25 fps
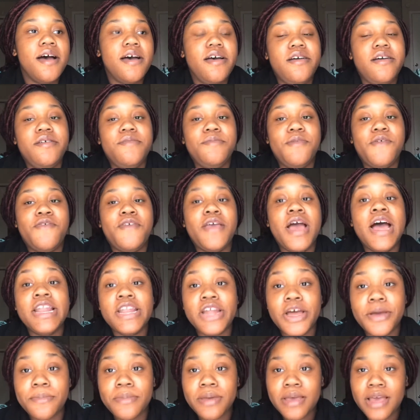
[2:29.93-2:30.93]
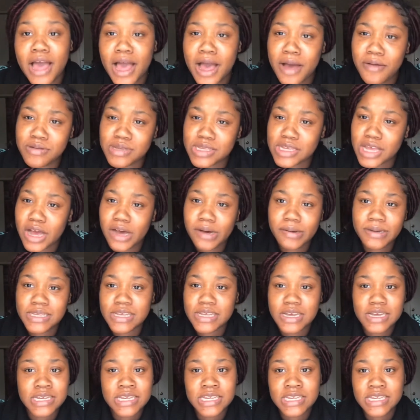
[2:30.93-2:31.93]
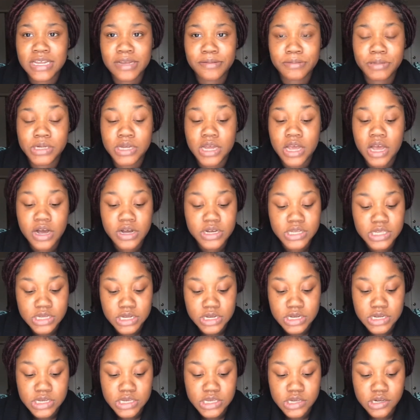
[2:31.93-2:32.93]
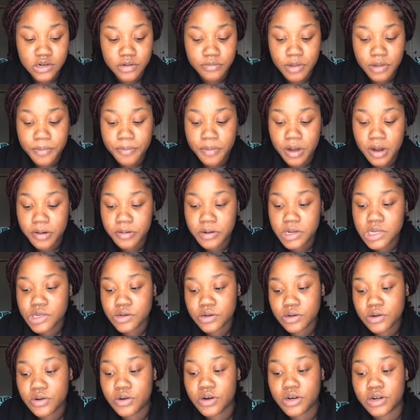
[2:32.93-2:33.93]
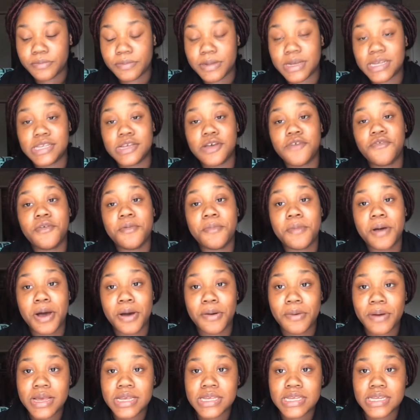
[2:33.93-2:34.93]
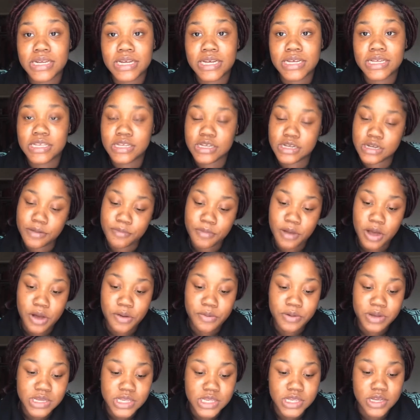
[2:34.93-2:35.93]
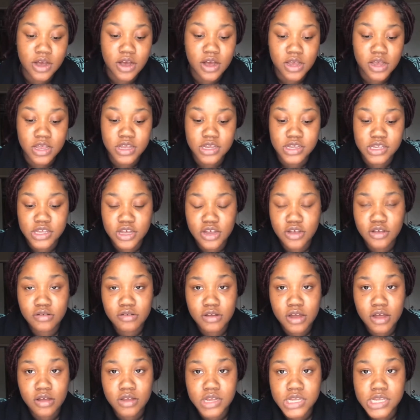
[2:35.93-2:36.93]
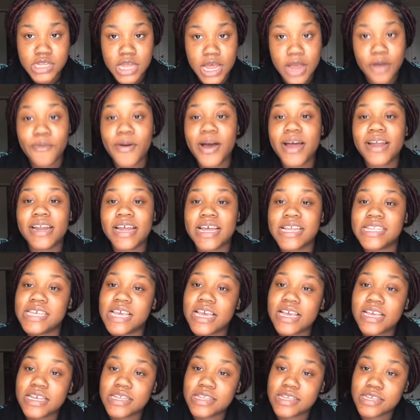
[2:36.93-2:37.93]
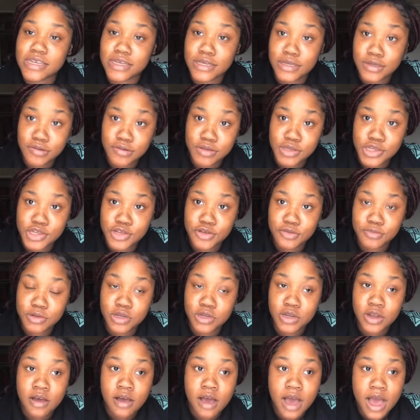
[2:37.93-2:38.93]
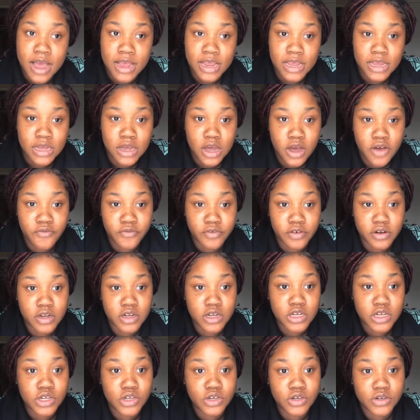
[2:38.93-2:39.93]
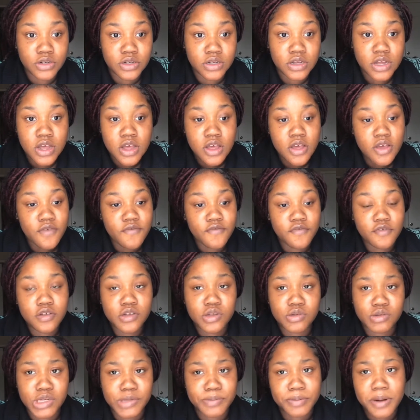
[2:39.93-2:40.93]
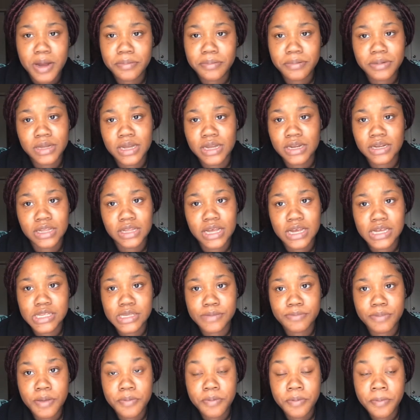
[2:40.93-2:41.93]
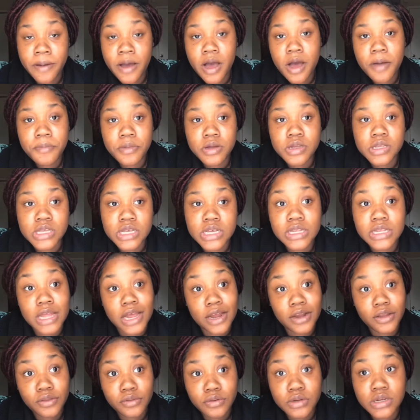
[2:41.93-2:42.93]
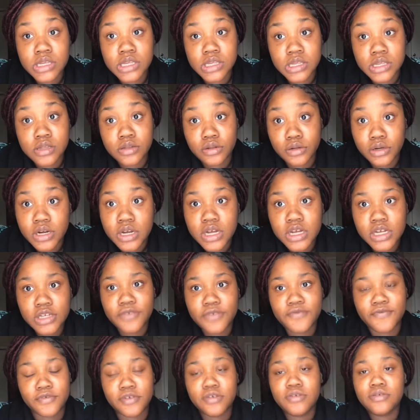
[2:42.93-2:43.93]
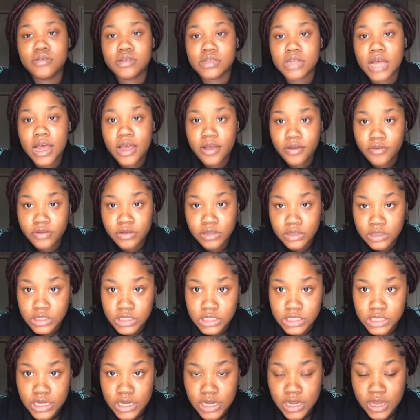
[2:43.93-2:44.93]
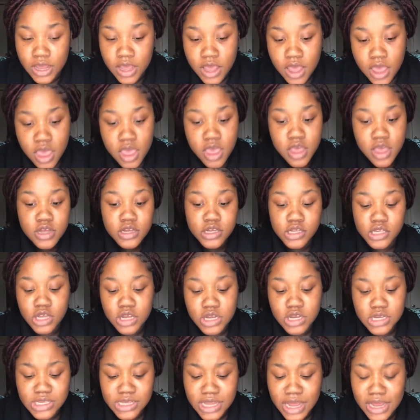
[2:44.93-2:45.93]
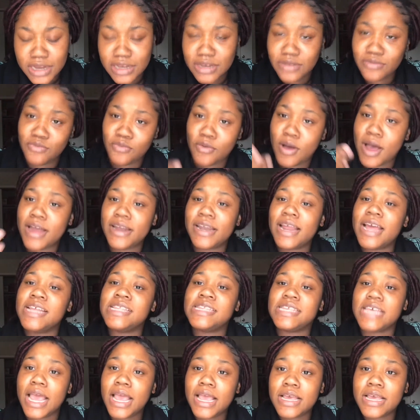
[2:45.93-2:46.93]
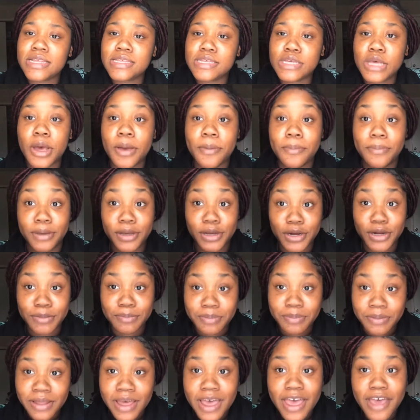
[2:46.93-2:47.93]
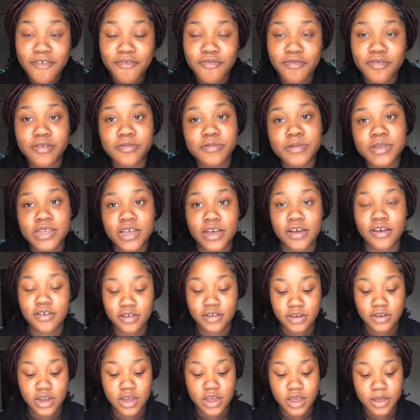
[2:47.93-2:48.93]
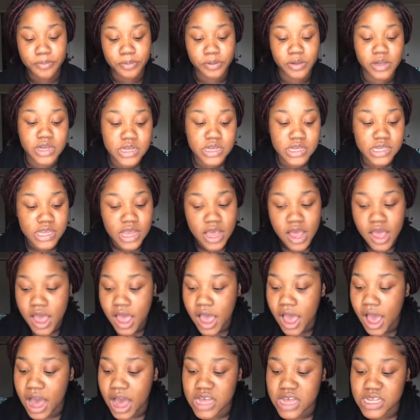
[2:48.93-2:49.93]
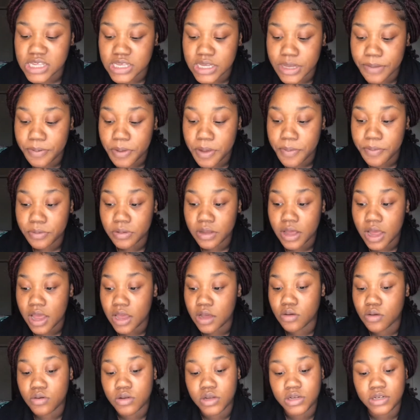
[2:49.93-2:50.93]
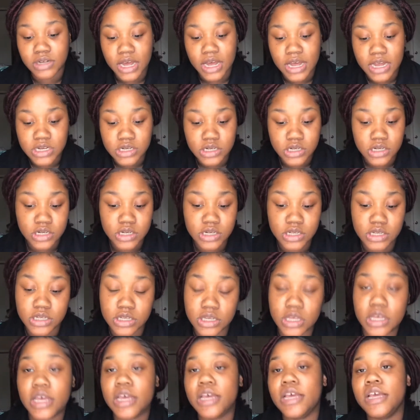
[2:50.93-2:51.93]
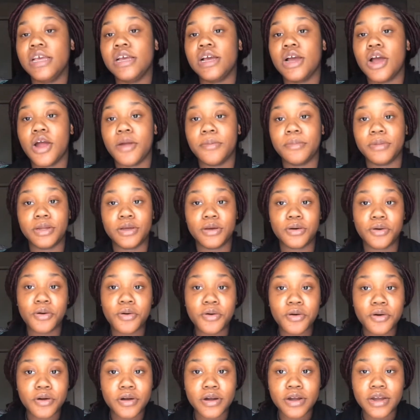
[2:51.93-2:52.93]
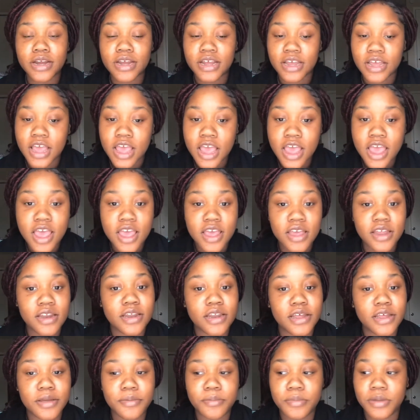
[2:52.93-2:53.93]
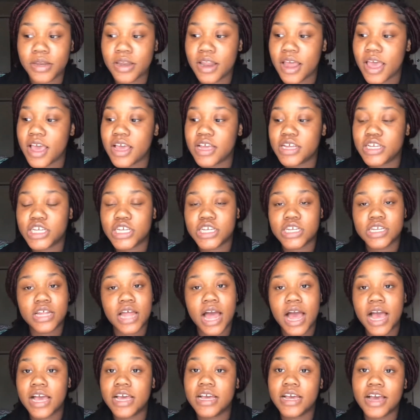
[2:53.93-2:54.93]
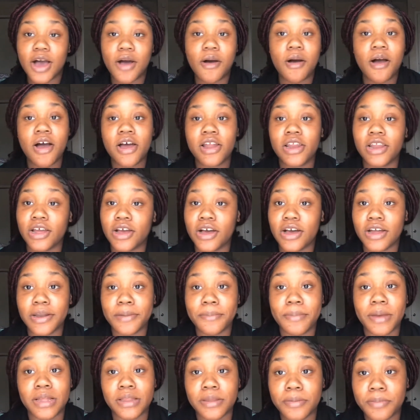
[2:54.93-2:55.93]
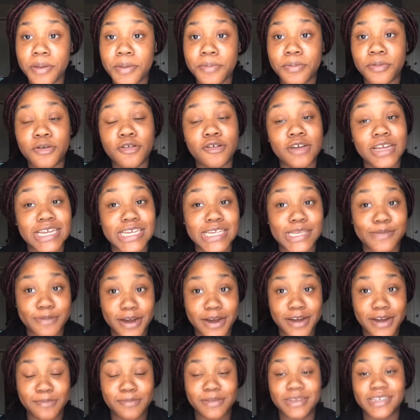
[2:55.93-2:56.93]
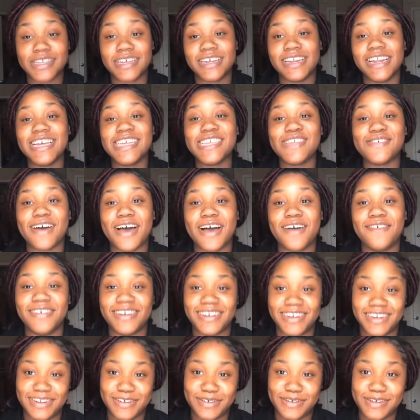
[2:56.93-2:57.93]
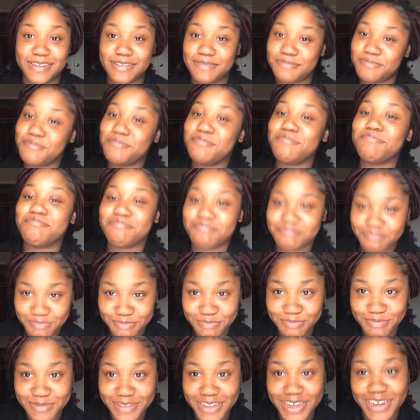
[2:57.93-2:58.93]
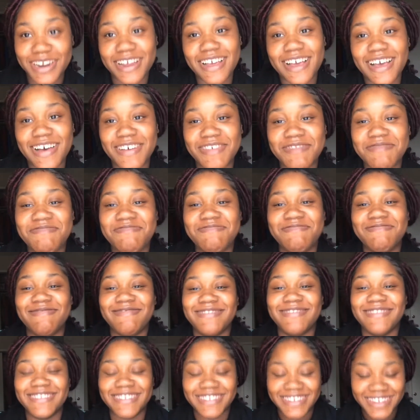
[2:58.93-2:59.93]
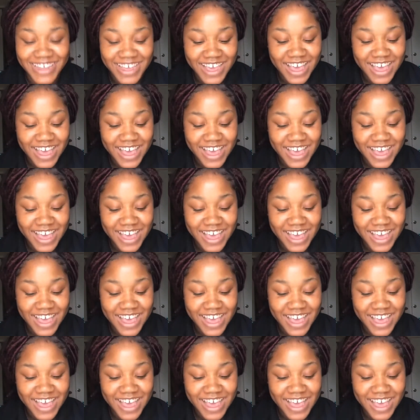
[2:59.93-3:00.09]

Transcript: Um, if y'all know me, I was always on Snapchat, I was on Instagram, I'm always recording myself, I'm always dancing, I'm always talking. So, you know, it's like, why not take it to YouTube? You know, I get over 100 views, which probably not a lot to people, but I almost get like three, 300 views, like legit. So it's like, why not take it to a bigger platform? So, you know, and plus, I see people like Queen Naija, Nika King, Carmen and Corey, DMB Nation. I could go on and on about the people who inspired me. So that's why I want to do it. There you go.